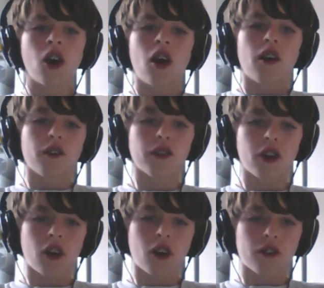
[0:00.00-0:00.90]

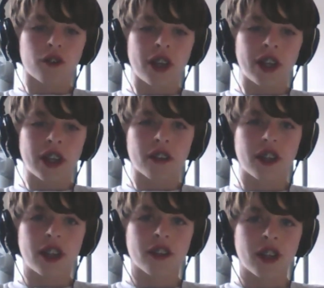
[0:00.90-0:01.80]
For reading
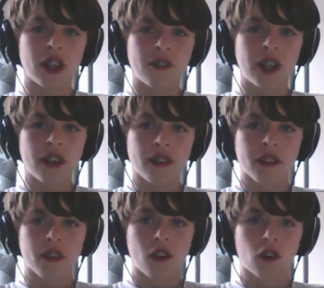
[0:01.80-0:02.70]
CDs and DVDs and
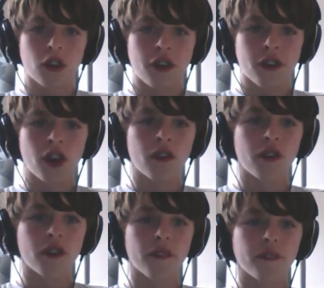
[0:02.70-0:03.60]
all good
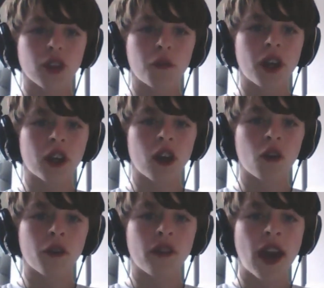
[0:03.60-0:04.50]
stuff, we are going
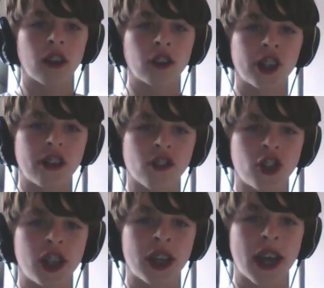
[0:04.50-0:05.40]
with LG's
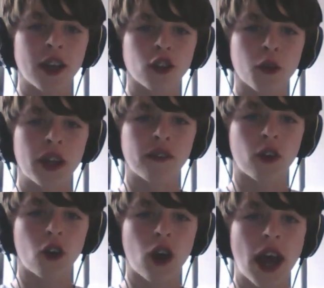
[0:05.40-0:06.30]

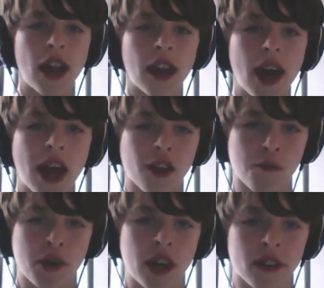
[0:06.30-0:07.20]
GH24
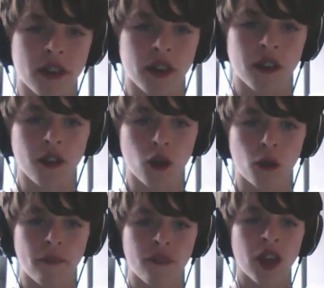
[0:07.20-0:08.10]
NSB0.
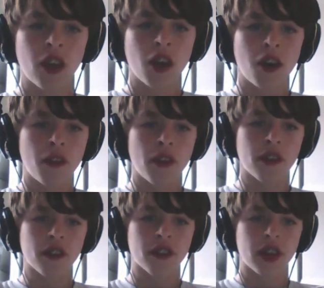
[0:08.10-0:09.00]
This is
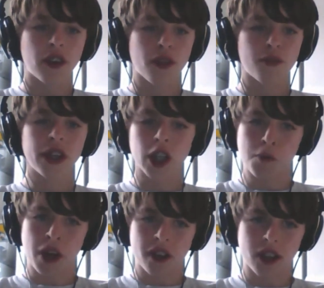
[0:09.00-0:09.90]
a SATA 3GB
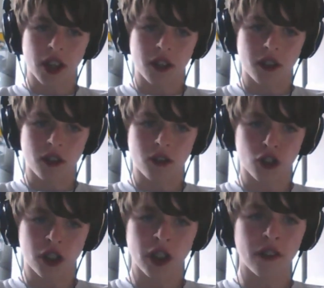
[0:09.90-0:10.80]
a second
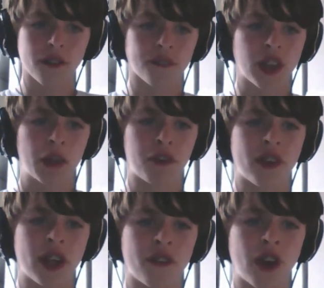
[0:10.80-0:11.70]
drive, and will fit
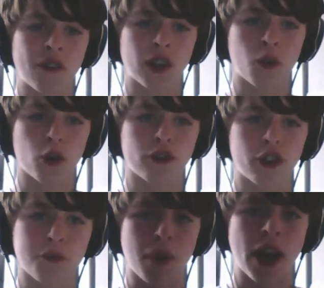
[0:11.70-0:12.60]
in a
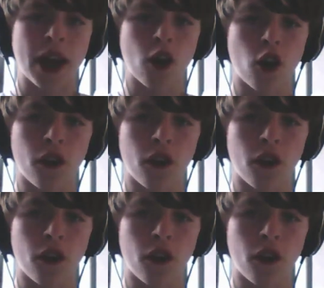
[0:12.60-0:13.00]
5¼ bay on the